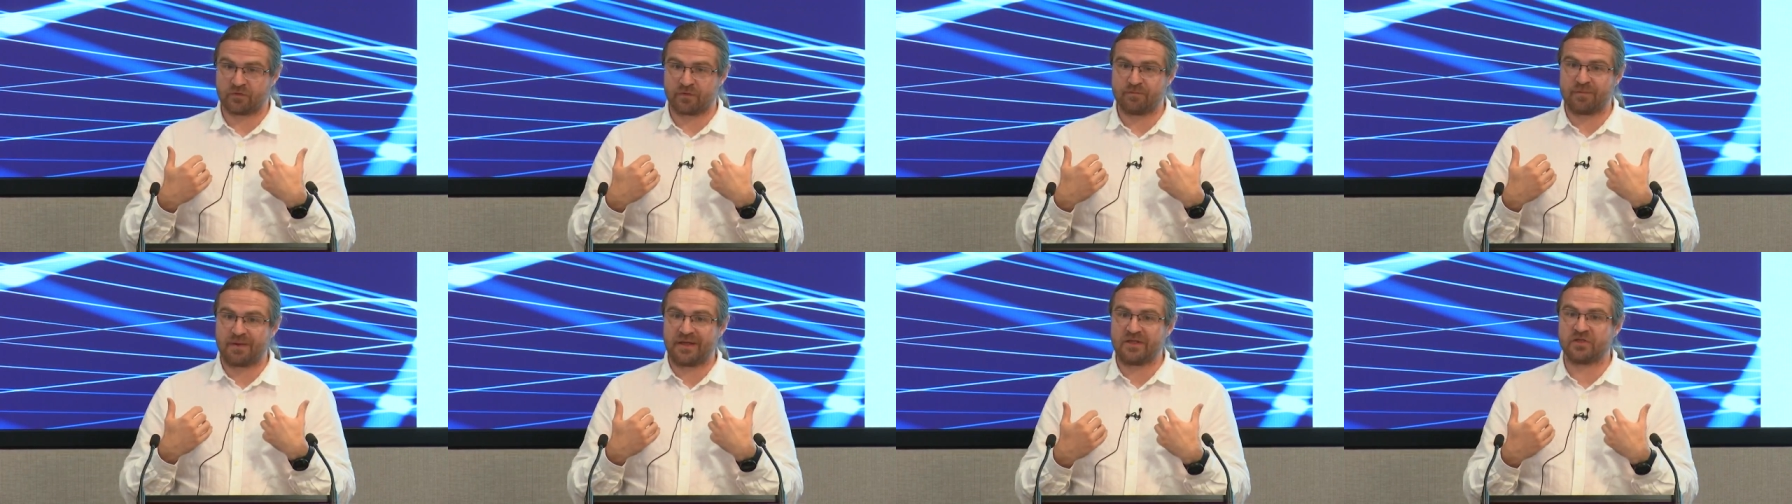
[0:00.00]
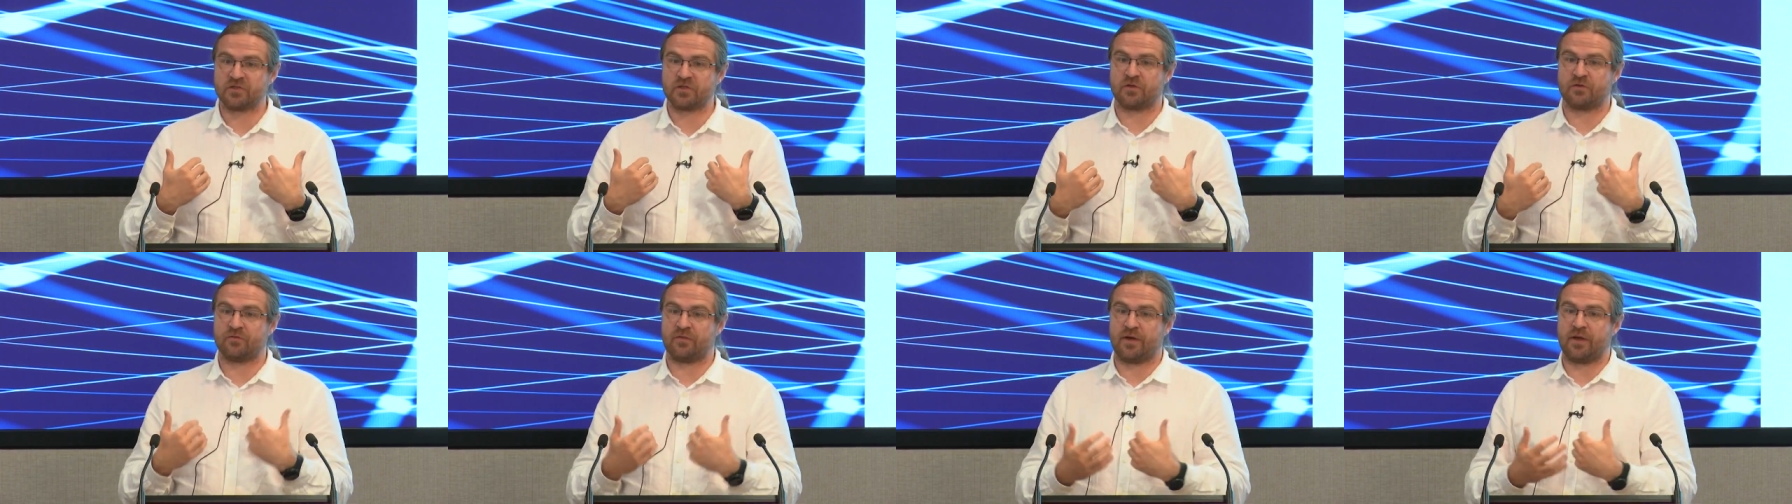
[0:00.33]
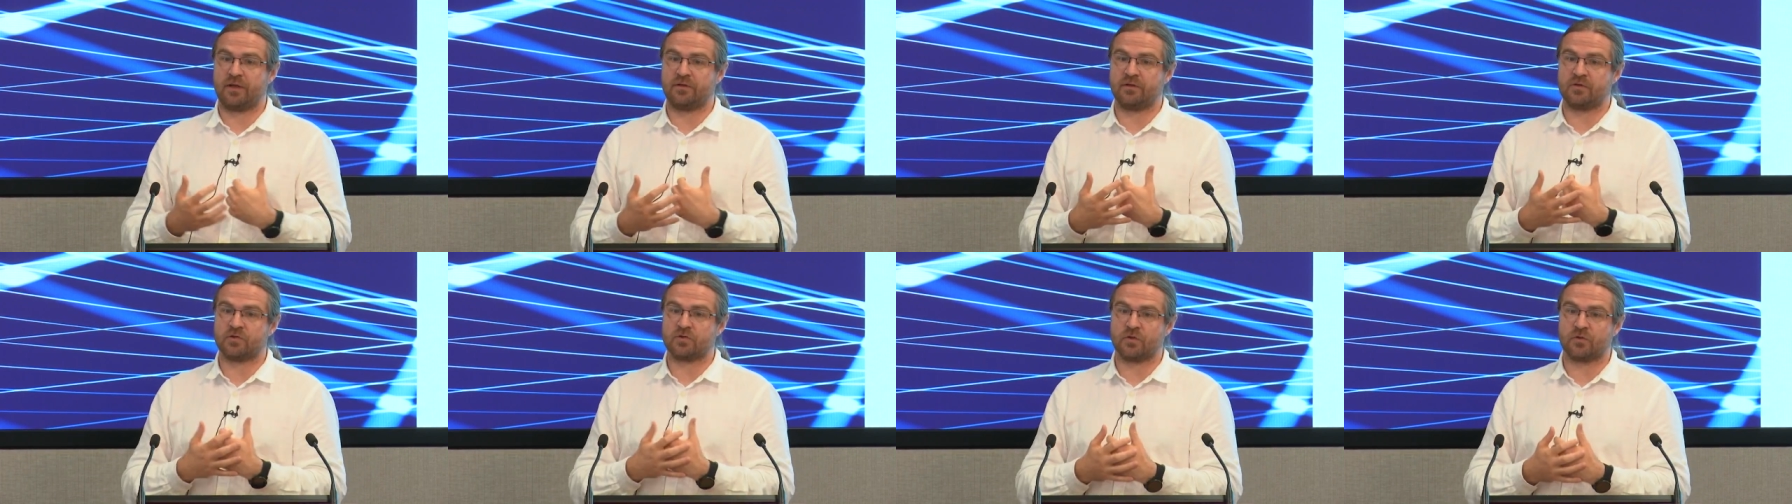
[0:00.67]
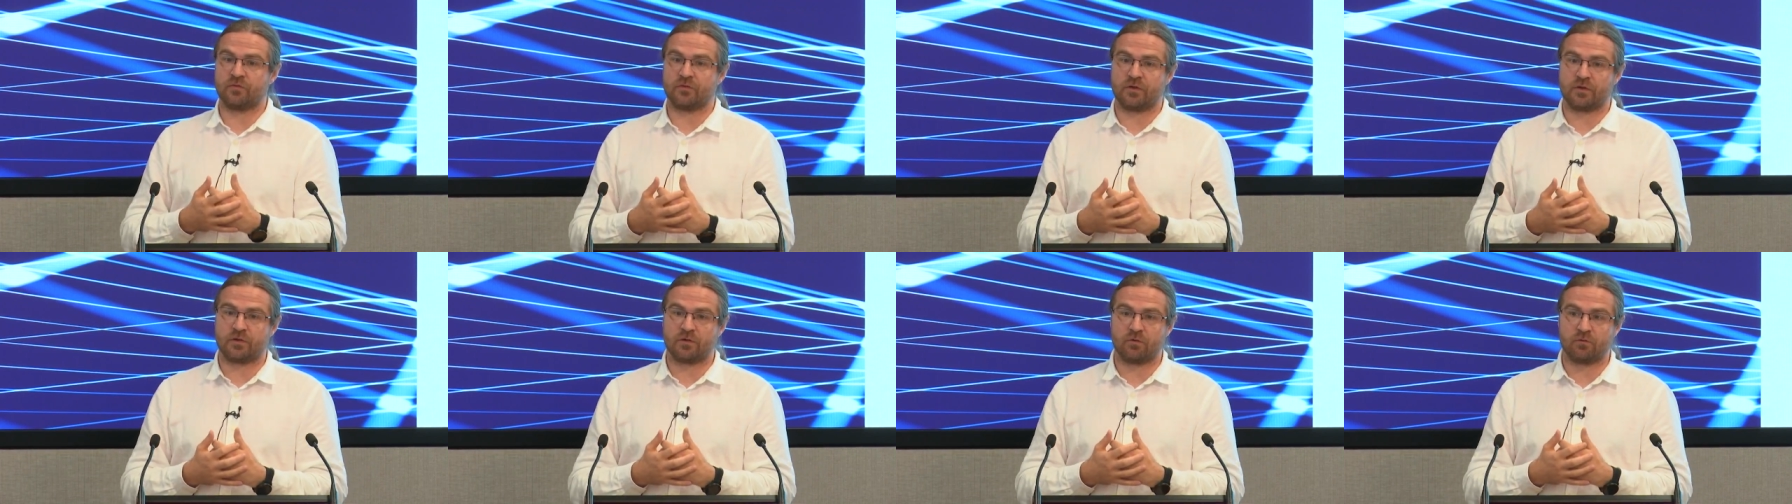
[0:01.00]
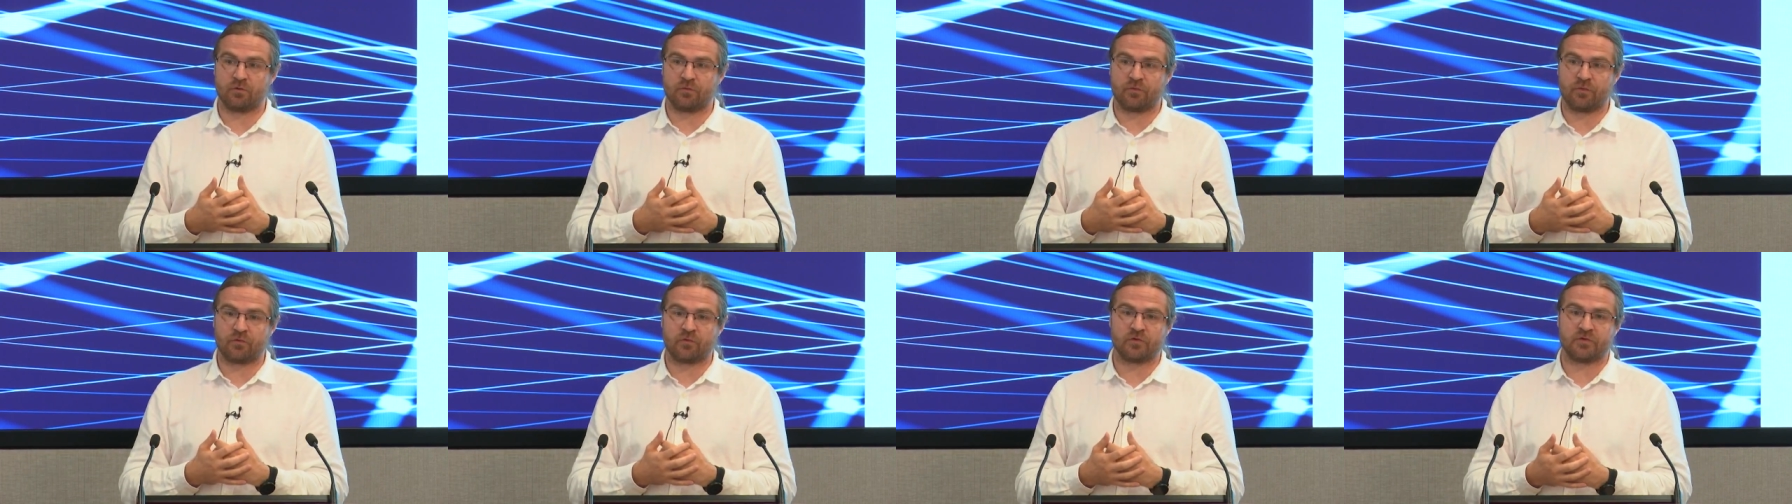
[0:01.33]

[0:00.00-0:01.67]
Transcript: the major advantage of going with